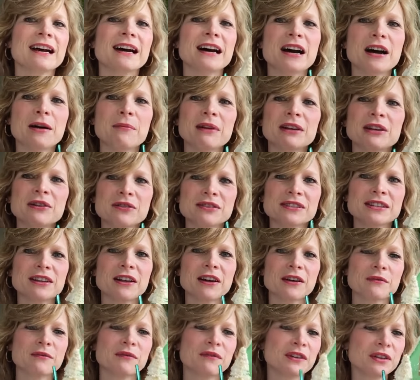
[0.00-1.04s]
I noticed a
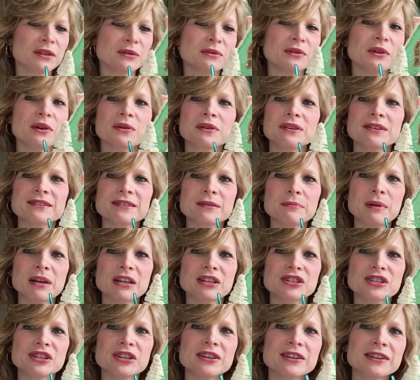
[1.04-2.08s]
lot of you noticed the
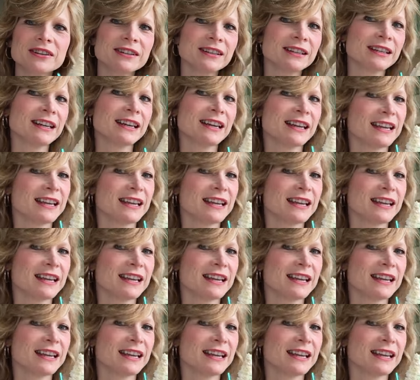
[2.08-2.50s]
picture